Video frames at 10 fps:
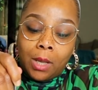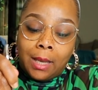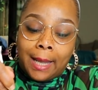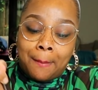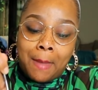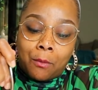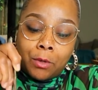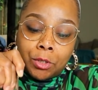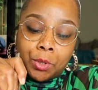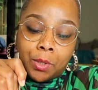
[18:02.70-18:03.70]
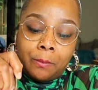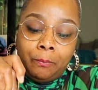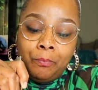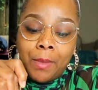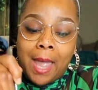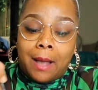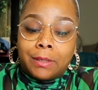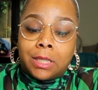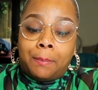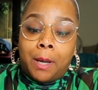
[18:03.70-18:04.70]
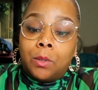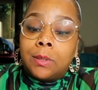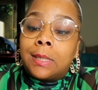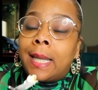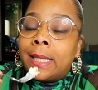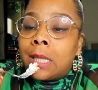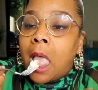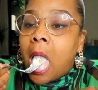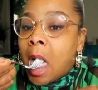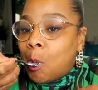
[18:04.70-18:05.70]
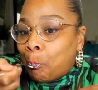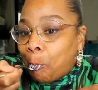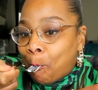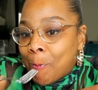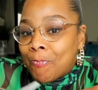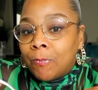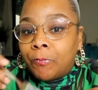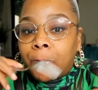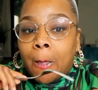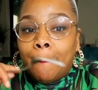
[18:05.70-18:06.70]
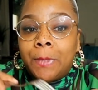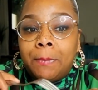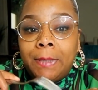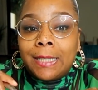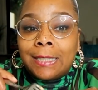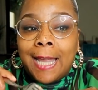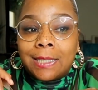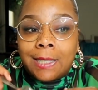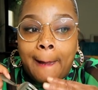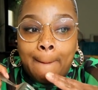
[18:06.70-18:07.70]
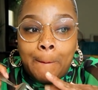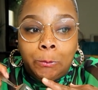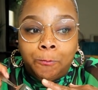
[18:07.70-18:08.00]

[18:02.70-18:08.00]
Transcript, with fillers: it. Like, I'm not real sure how it's supposed to taste. To me, this tastes like,